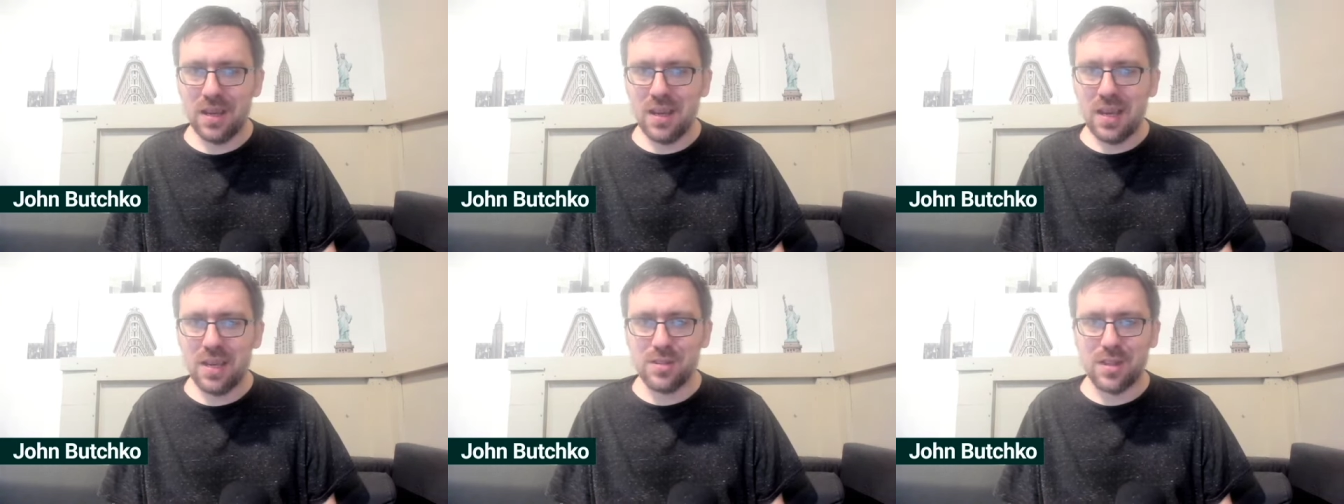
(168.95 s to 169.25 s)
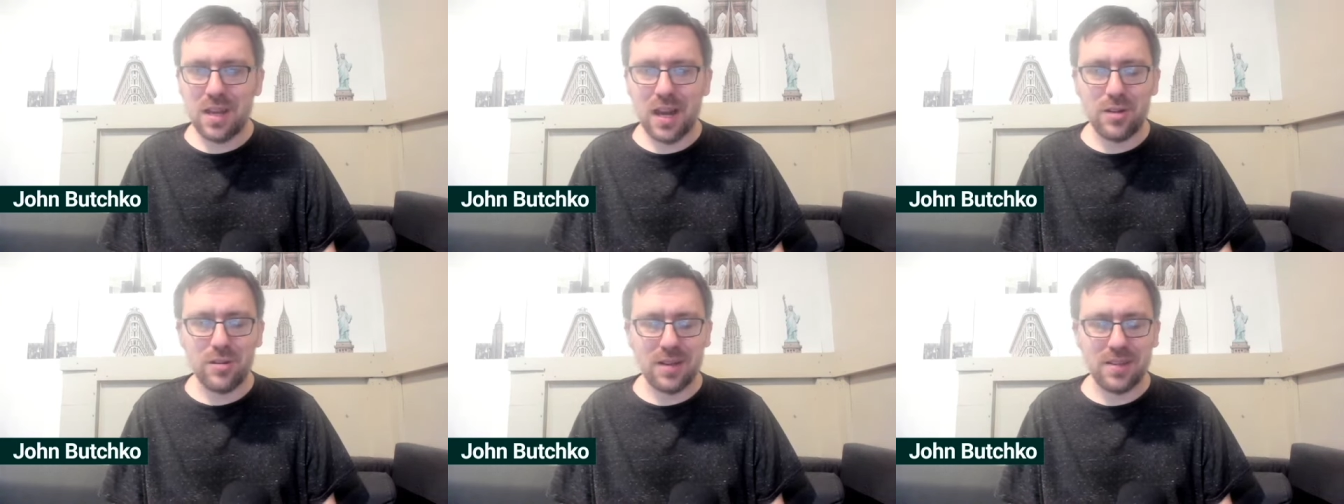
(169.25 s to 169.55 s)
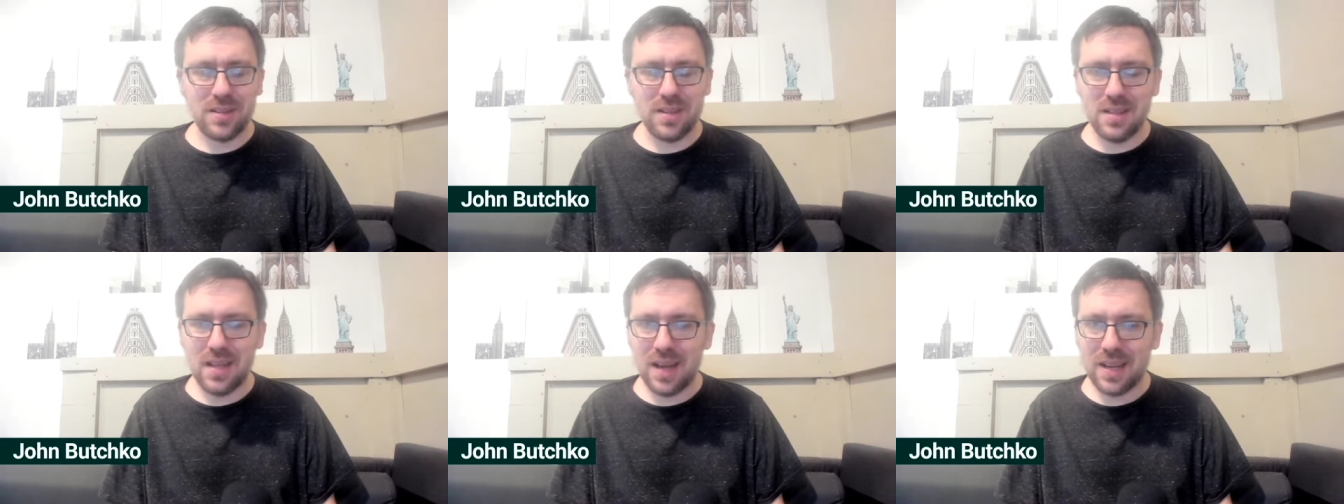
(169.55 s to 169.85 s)
His contract
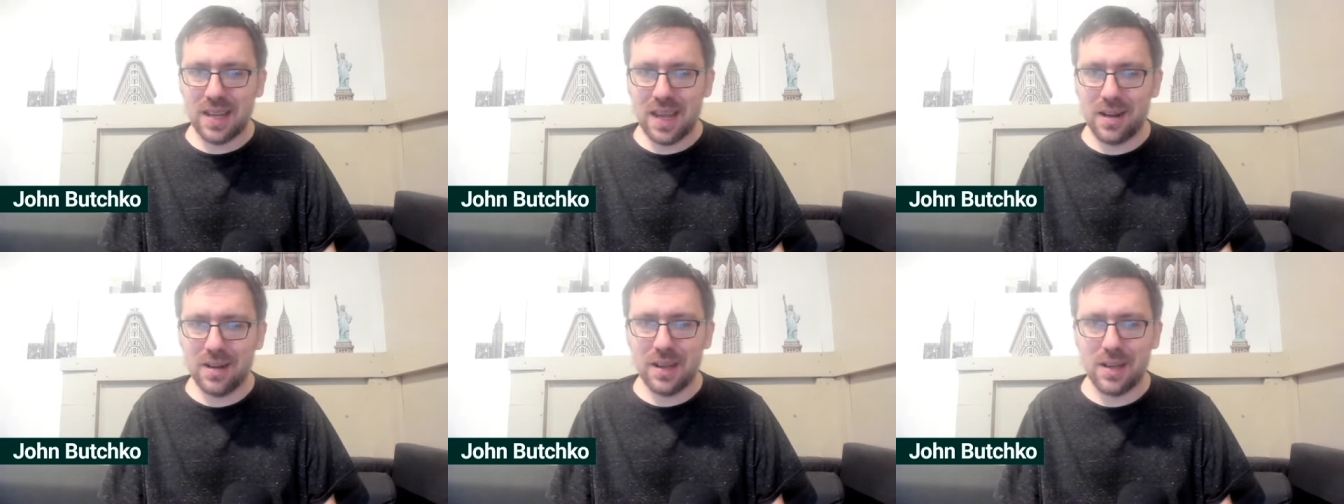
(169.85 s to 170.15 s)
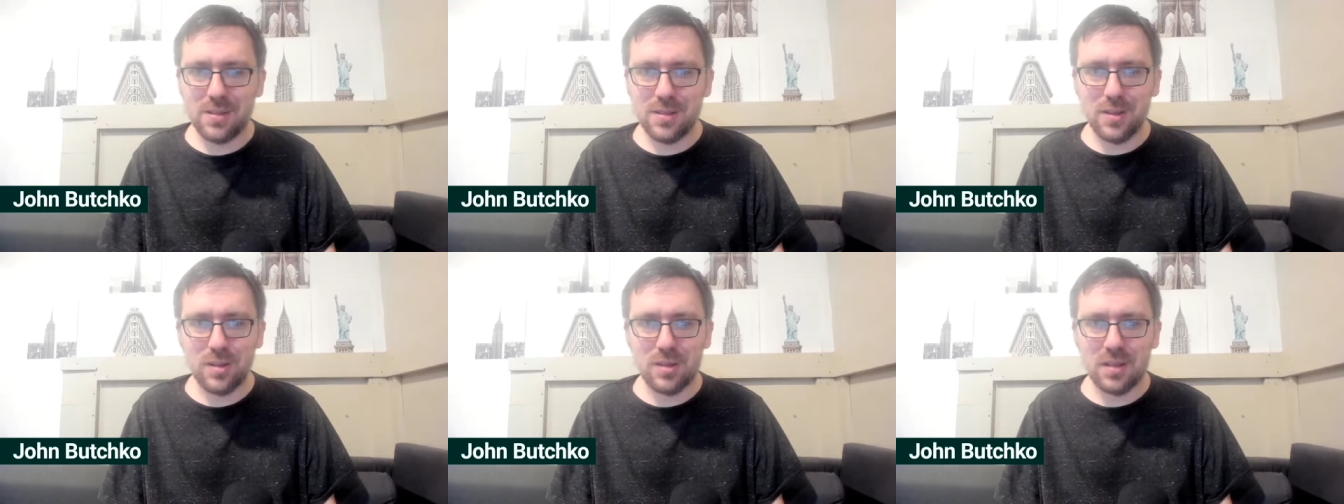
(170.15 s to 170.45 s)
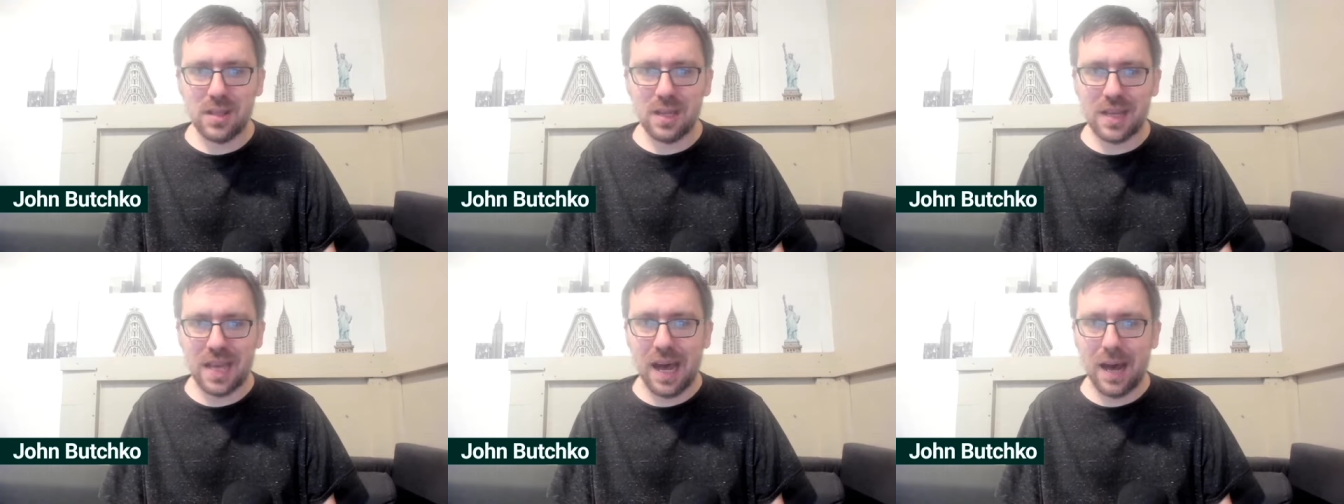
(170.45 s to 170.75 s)
did not count against the,
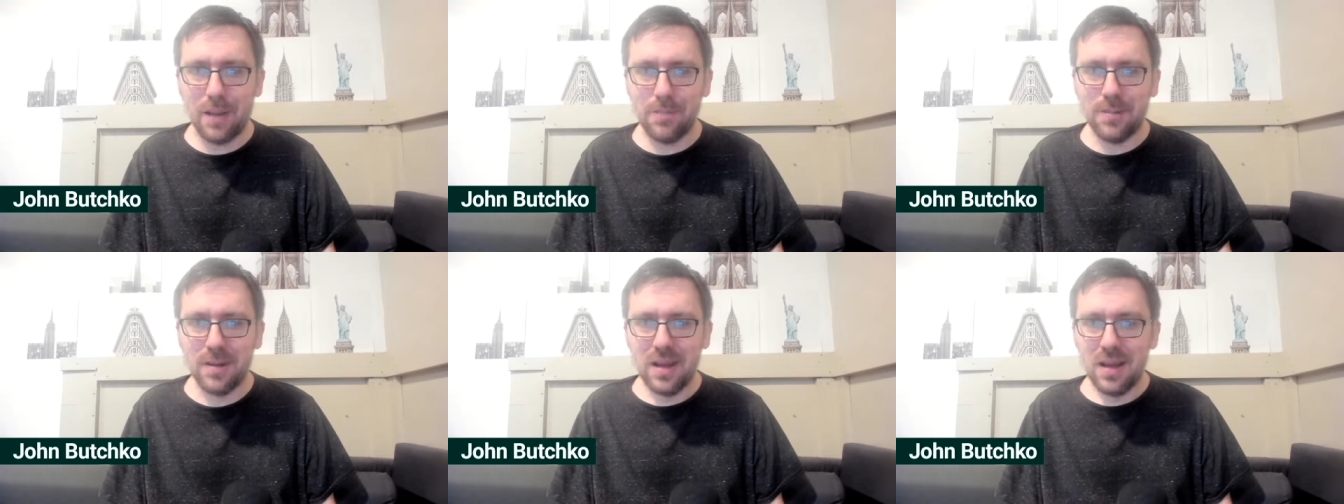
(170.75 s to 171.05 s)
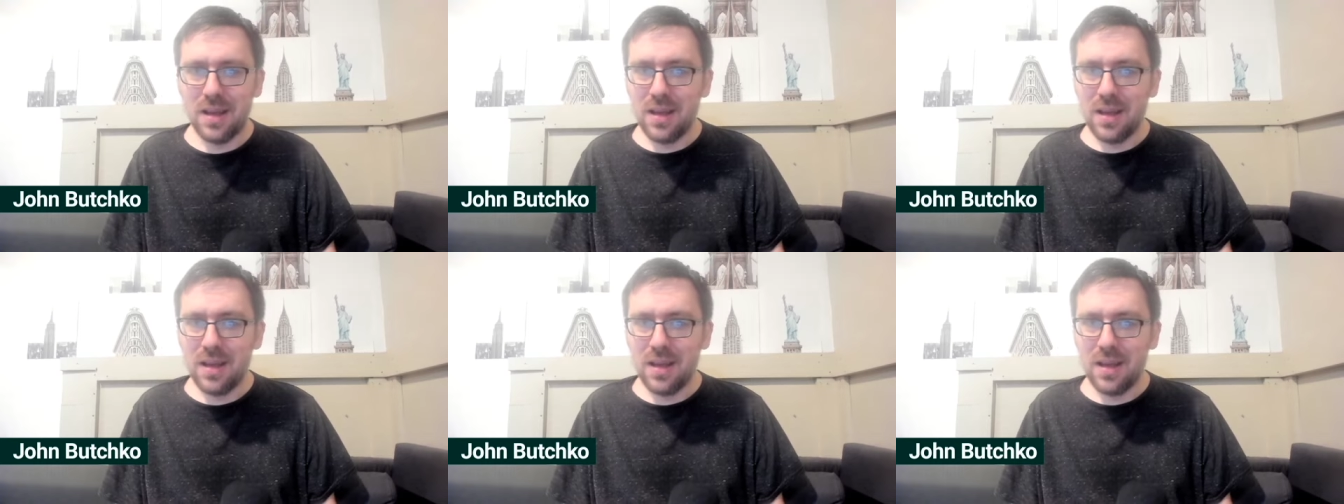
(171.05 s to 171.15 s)
the cap.